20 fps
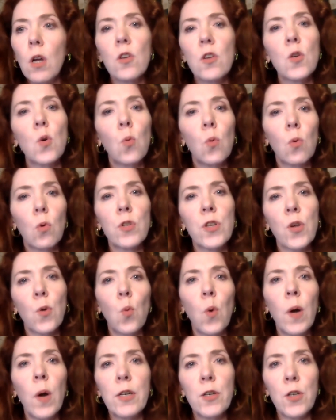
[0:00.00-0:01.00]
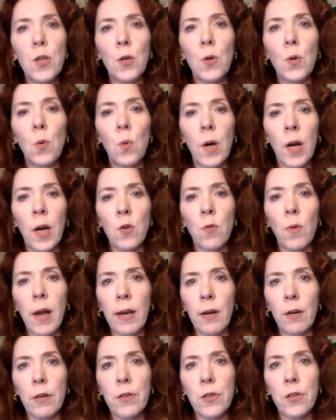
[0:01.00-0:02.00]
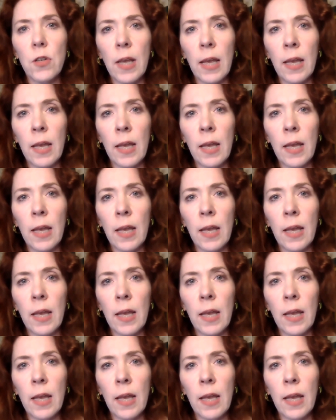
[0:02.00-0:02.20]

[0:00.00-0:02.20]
So what do underwriters